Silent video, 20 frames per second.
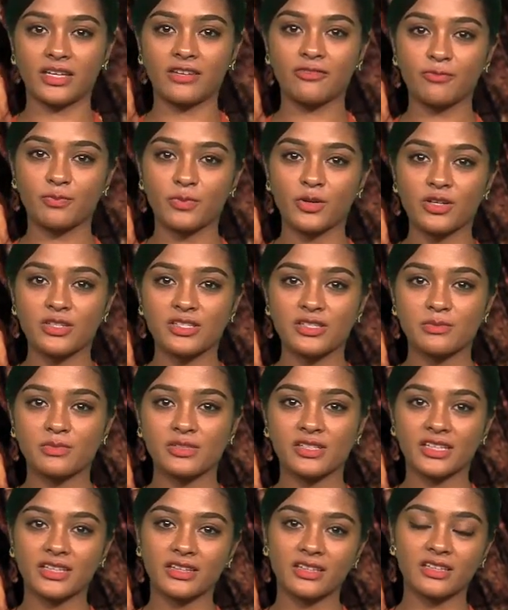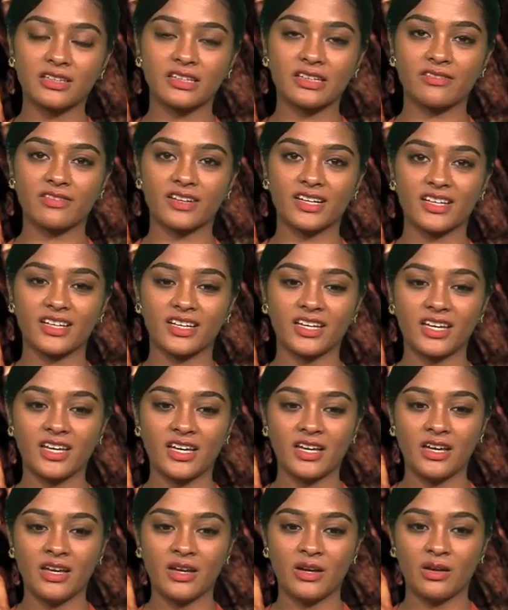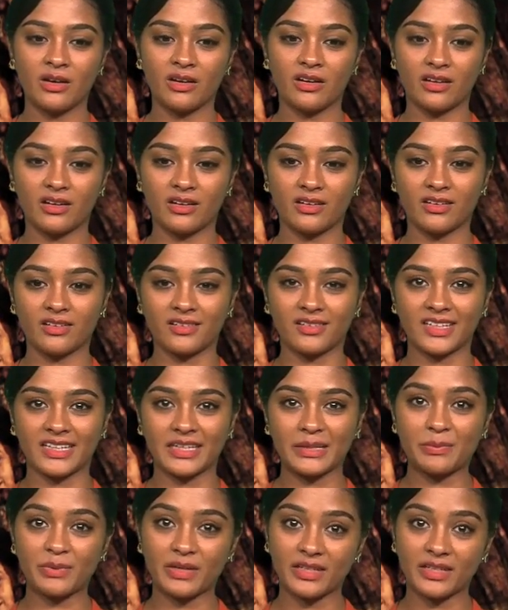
If possible in the Diwali ninga